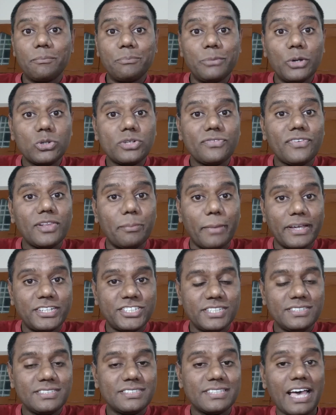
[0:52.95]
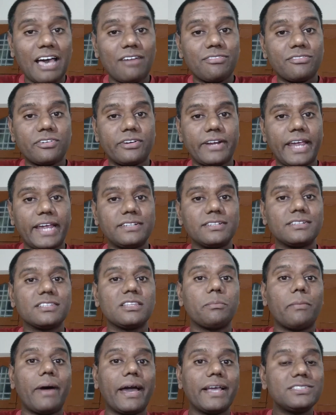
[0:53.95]
beautiful machines have created in
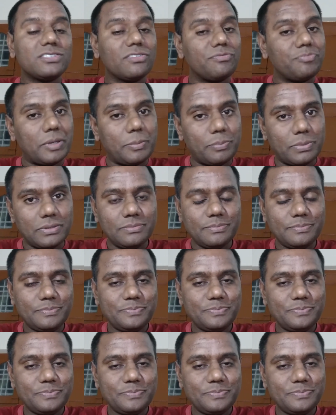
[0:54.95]
the minds of people.